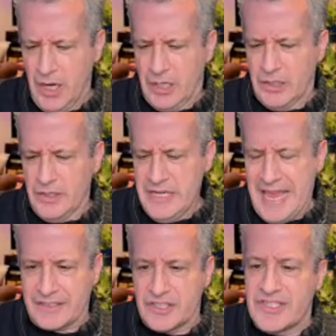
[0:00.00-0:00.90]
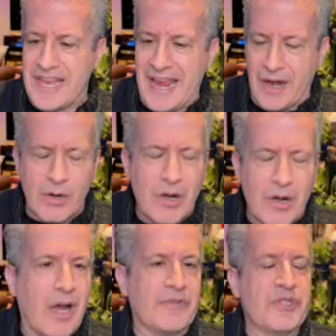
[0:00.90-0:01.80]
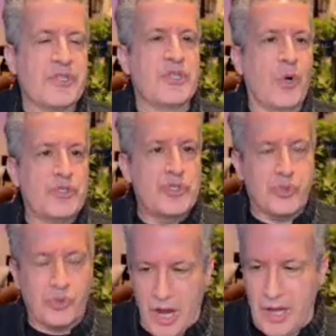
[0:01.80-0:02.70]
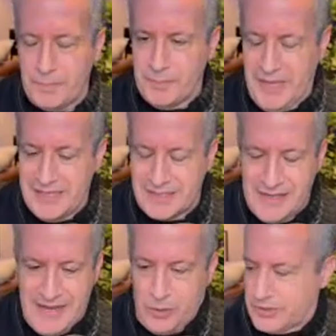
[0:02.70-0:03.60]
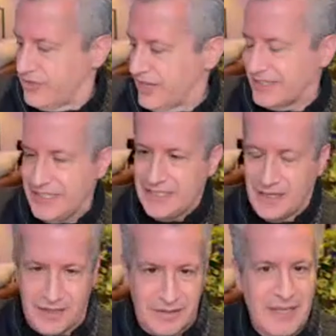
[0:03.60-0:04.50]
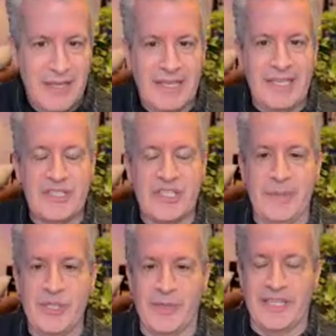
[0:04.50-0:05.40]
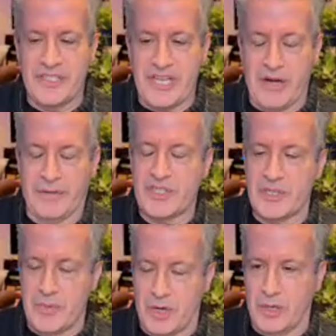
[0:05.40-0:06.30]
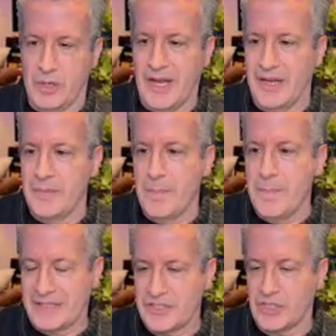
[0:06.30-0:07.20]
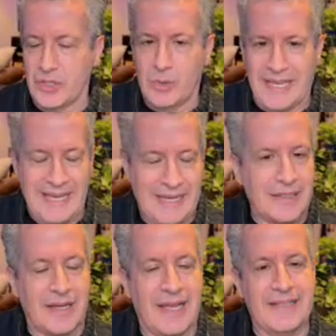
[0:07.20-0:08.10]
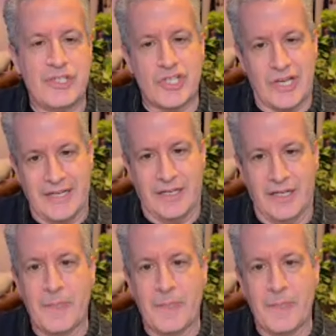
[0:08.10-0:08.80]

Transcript: Next, tariffs. So Trump has announced that he's going to be doing his tariffs tomorrow on Mexico, Canada, and China.